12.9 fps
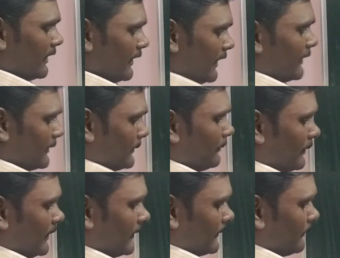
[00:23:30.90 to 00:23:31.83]
like x
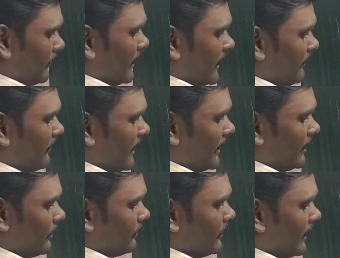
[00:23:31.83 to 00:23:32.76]
plus b
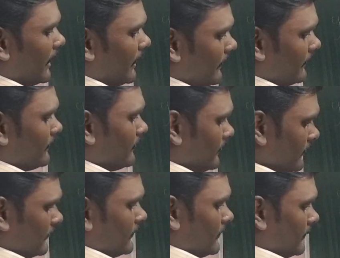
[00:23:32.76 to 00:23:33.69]
by
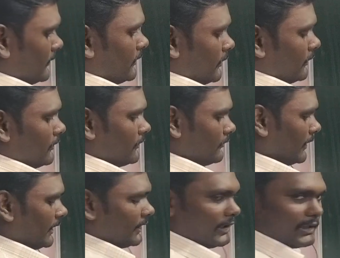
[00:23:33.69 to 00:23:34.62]
2a whole
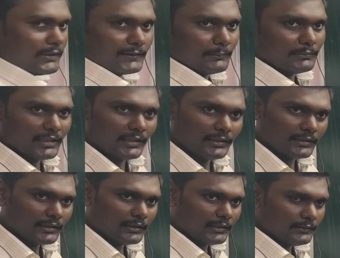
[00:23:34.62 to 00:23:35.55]
square, like something I
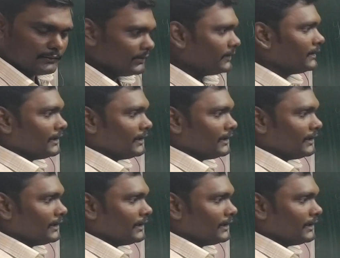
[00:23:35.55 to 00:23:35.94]
written, right?